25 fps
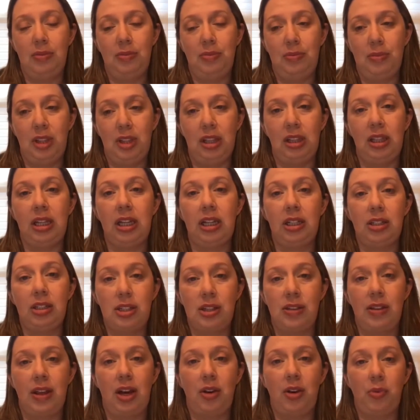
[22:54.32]
the link
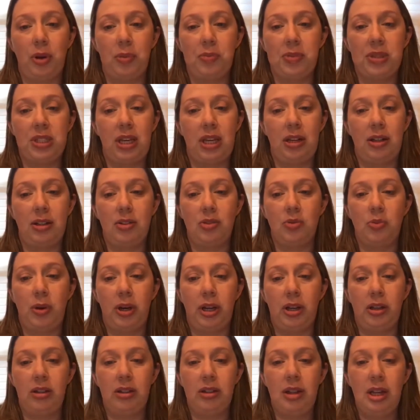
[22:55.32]
to that website as
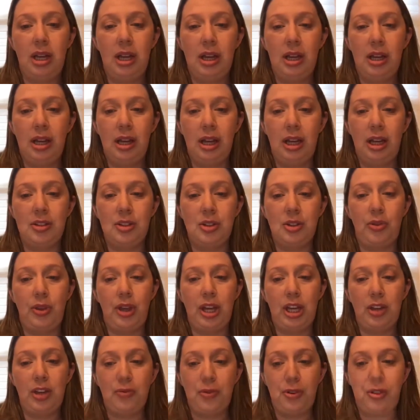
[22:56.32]
well. So
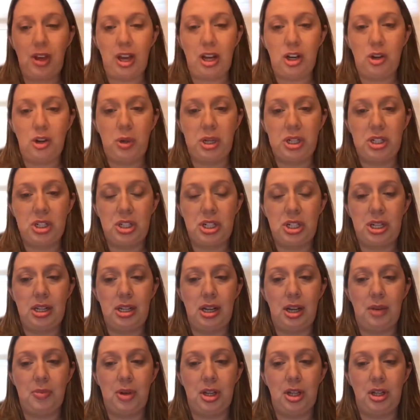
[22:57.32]
thank you for that question.
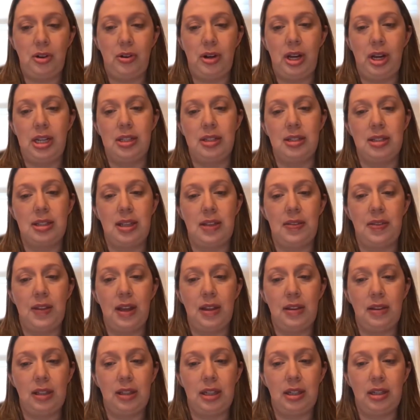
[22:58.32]
I'm going to go ahead and send
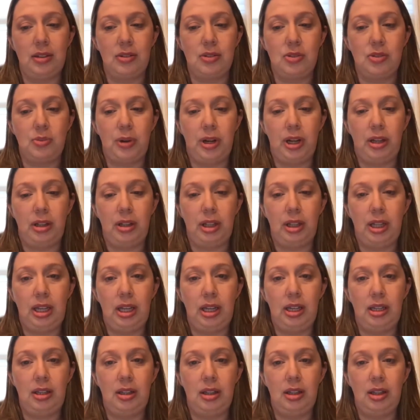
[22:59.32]
that link as well
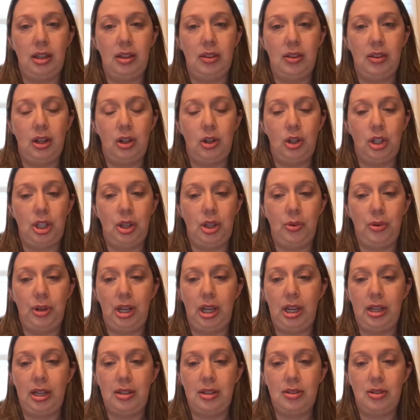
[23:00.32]
in the
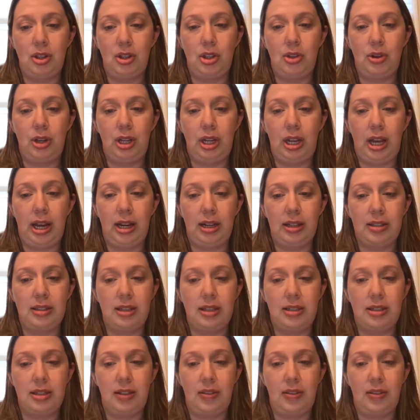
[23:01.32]
Q&A so you can access it